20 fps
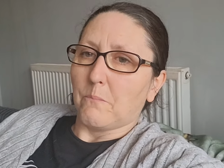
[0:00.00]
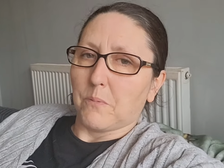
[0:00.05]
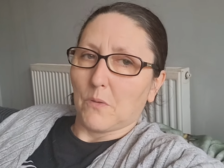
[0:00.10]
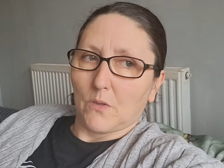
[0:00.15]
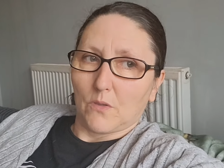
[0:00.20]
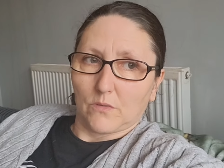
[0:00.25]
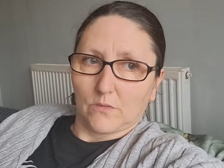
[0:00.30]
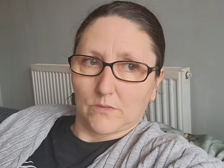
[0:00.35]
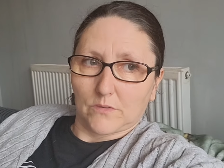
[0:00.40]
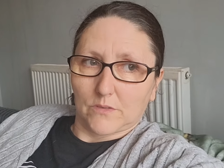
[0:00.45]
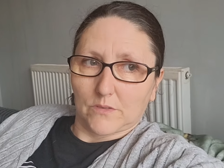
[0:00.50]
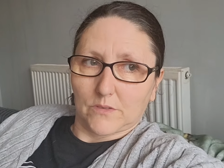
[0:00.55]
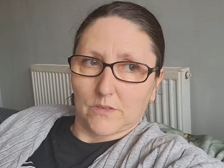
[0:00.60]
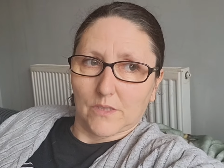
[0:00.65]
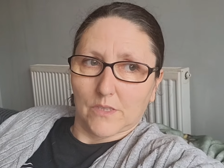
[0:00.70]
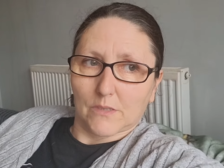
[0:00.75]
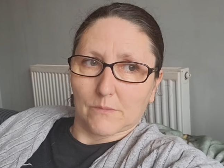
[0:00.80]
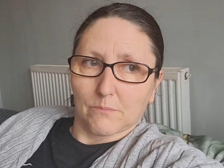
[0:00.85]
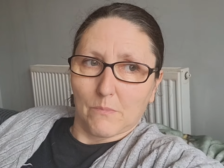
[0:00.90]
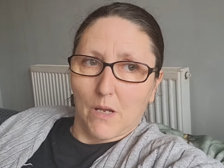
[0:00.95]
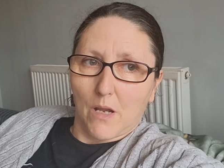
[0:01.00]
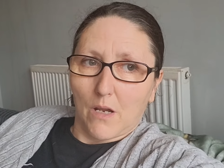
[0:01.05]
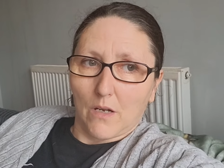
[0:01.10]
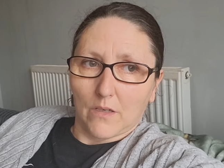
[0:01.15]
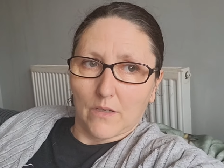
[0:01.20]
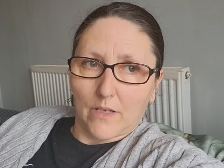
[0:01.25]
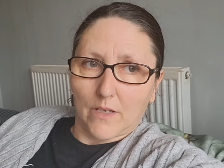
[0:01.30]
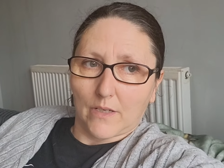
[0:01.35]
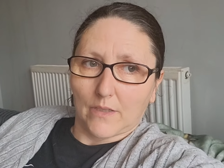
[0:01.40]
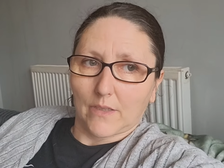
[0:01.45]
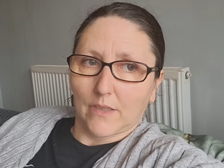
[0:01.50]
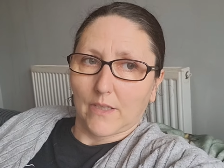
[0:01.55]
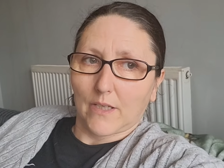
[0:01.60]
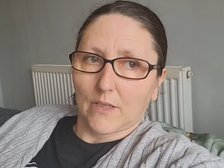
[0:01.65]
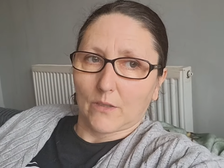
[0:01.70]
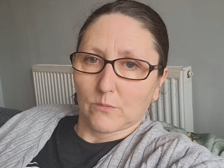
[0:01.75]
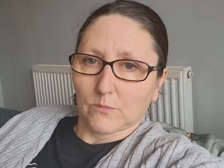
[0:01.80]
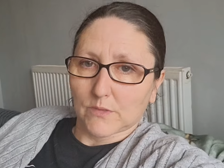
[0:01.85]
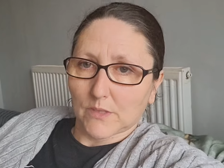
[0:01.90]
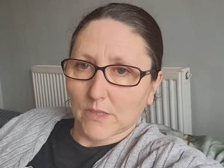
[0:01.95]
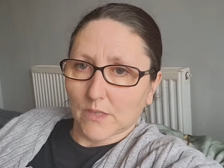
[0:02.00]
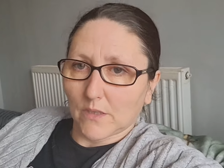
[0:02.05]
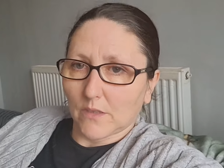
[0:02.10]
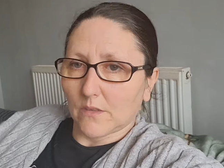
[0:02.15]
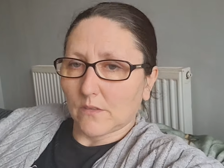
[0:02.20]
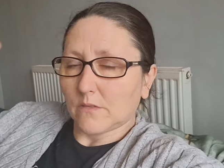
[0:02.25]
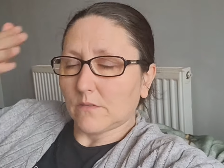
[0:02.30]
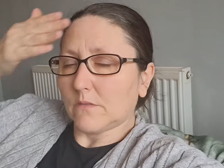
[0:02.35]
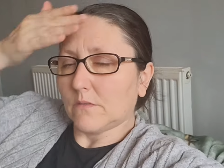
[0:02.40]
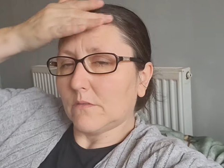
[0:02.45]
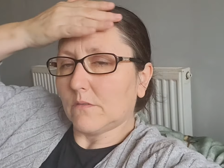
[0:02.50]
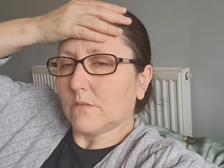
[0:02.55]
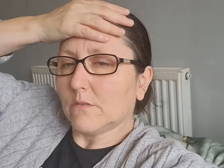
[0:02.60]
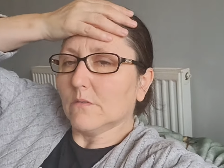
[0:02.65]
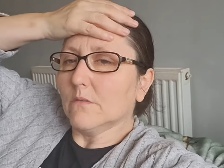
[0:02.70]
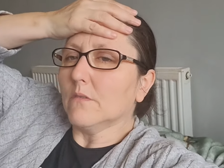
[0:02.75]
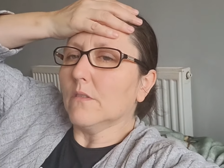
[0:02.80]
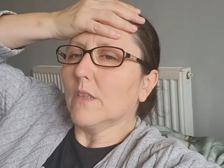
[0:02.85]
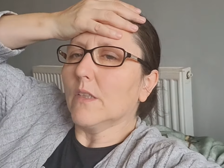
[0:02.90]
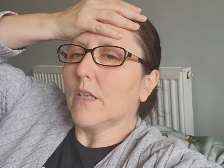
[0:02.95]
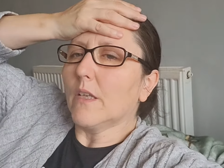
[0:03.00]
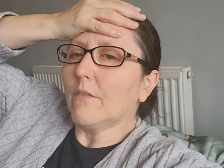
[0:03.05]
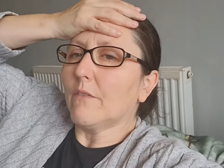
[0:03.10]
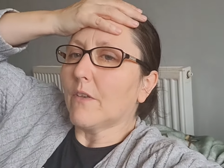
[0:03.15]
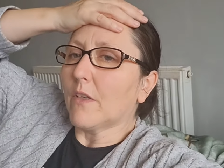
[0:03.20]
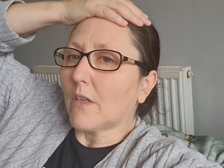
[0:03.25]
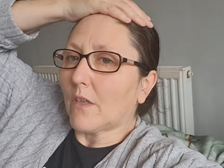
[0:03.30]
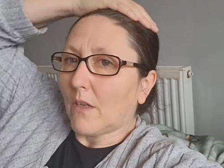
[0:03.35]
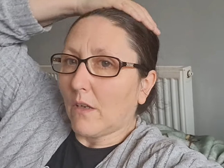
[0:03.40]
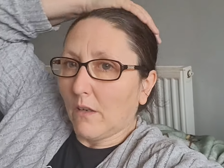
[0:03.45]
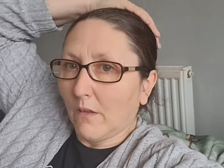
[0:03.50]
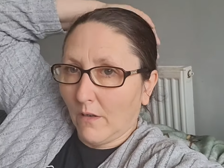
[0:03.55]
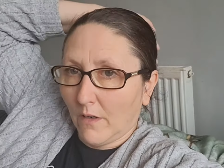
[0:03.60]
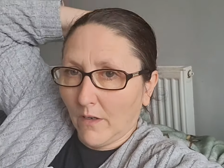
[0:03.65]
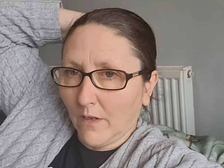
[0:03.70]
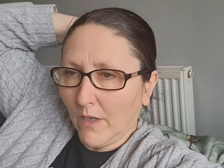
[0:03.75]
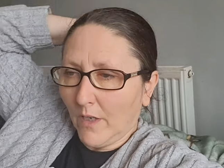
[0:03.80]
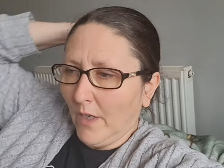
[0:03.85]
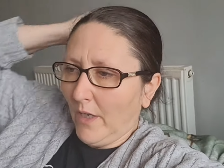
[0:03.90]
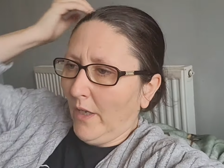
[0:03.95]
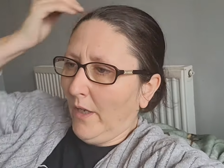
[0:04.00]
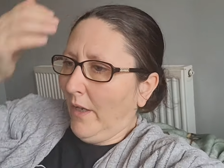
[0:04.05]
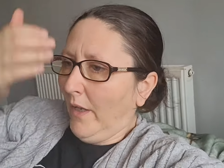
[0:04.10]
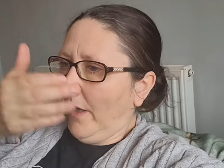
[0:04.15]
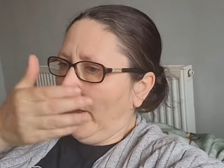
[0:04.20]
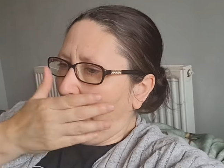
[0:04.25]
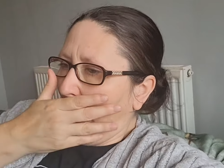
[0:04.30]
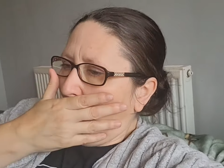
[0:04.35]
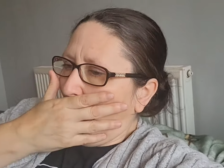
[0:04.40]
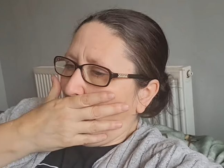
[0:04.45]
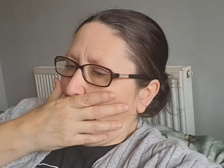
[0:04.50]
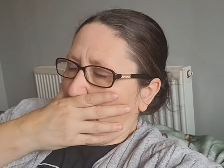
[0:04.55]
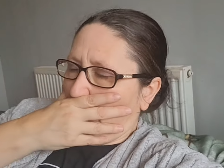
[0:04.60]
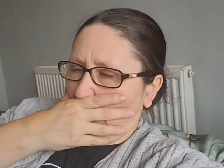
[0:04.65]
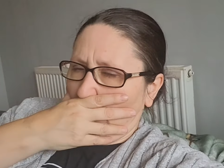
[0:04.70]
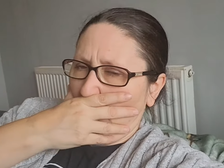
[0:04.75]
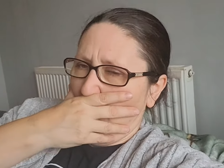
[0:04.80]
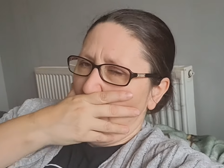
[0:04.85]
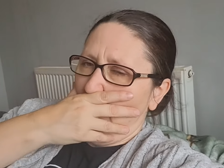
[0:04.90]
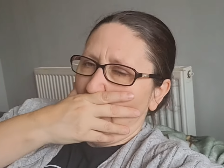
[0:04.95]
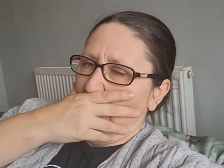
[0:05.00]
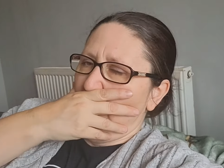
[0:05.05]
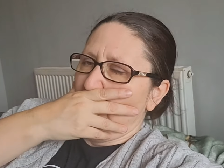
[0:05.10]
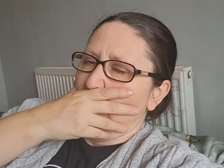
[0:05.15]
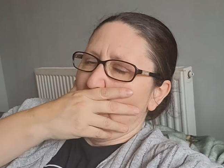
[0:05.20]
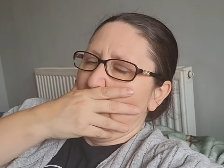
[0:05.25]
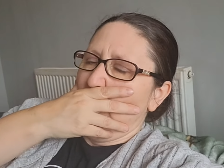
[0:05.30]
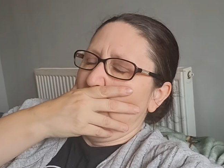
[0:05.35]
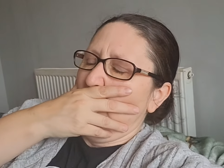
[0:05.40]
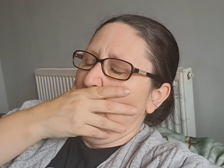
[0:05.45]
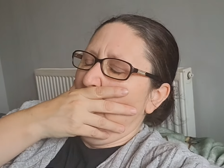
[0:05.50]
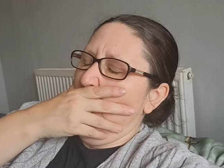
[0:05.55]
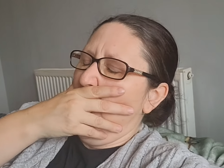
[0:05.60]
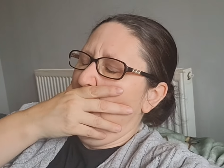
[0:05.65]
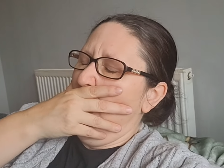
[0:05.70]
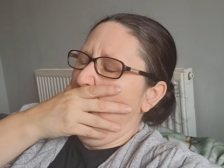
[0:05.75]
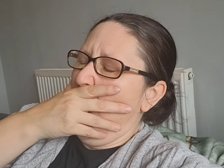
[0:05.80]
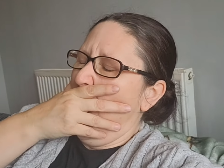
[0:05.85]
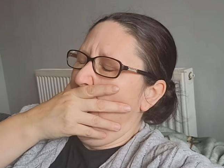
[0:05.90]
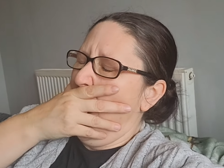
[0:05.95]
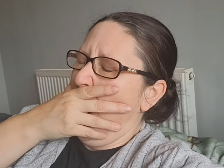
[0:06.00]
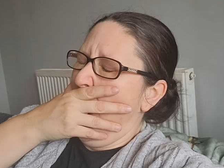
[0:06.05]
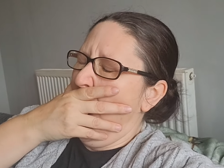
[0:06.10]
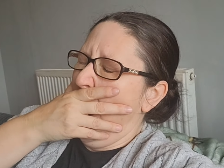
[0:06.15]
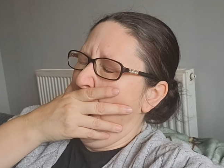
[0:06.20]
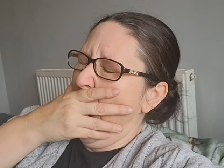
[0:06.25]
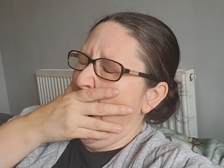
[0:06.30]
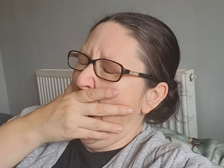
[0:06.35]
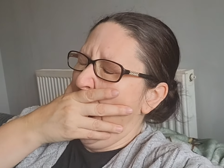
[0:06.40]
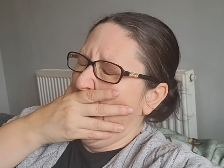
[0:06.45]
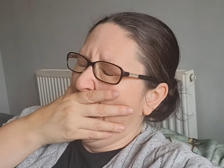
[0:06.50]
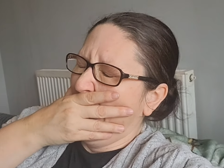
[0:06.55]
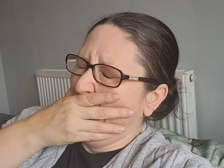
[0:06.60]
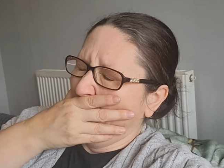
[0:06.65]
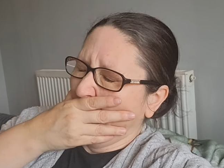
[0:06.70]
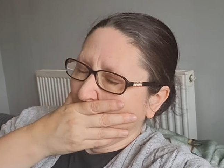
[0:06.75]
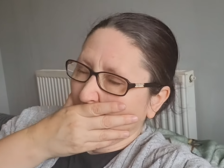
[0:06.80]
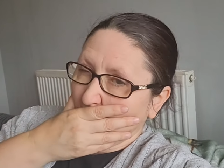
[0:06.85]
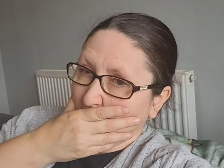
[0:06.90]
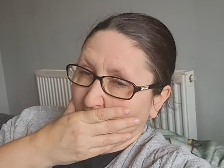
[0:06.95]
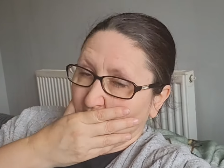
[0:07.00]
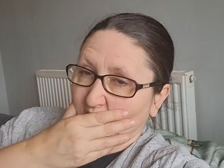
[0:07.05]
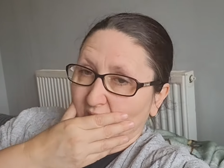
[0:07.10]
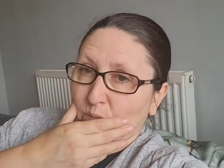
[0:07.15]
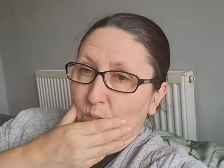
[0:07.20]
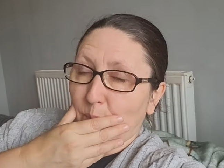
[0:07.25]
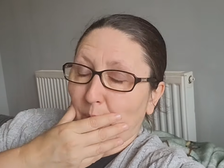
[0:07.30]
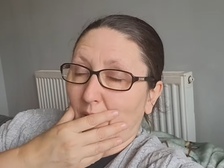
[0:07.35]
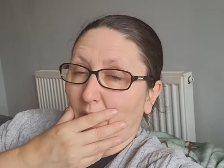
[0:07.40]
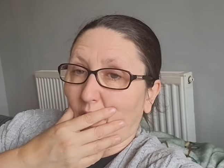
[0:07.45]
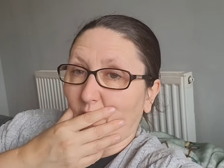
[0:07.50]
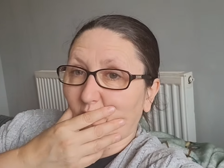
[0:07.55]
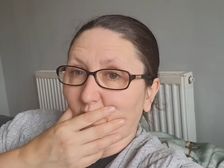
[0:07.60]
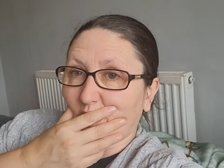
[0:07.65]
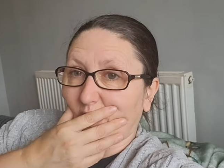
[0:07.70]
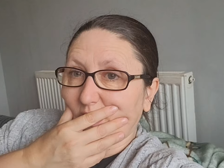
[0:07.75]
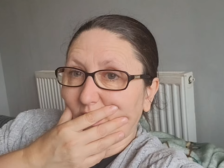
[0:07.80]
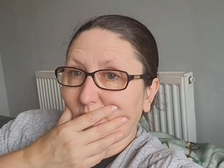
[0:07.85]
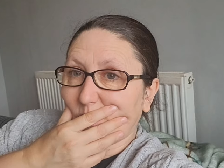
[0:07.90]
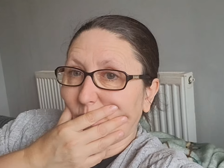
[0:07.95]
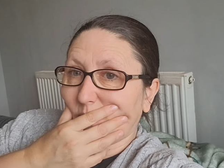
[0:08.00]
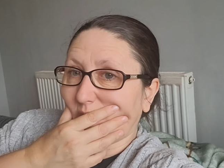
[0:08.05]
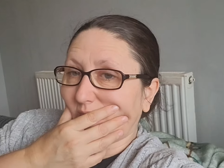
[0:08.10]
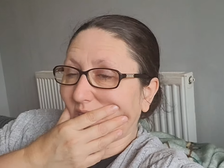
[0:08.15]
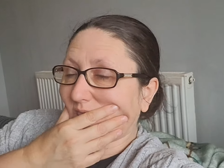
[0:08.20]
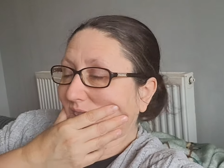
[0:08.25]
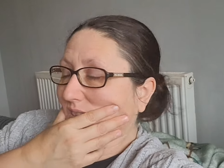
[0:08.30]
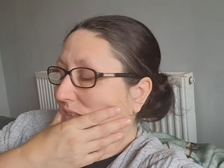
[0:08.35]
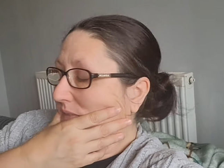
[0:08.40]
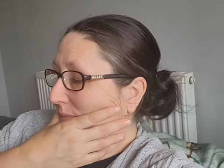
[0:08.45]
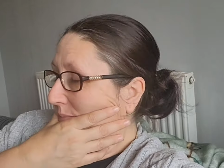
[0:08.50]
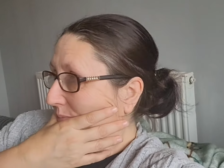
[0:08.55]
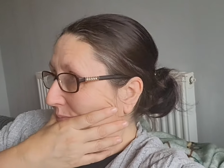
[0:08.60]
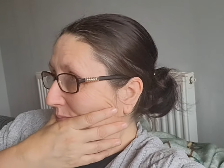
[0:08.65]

But this morning, I didn't get up till 11 o'clock. Not 11. I think it's about 10, to be honest.